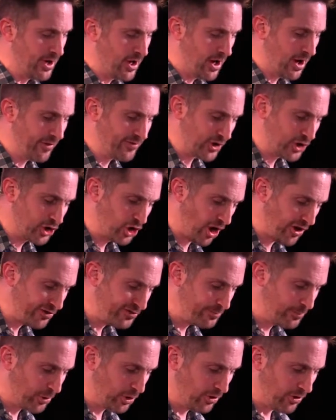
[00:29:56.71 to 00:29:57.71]
of the
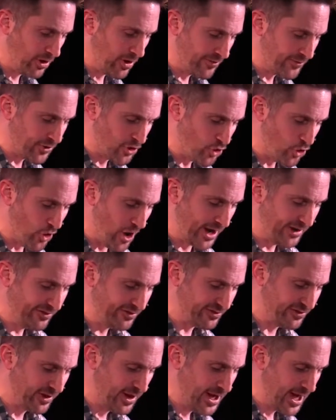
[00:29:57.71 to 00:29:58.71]
gospel of
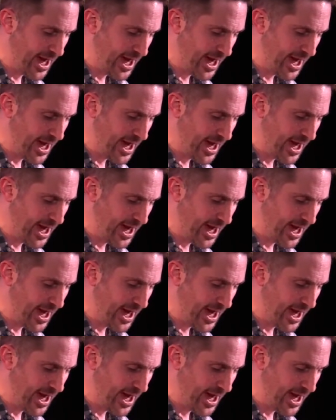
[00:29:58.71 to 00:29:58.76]
Christ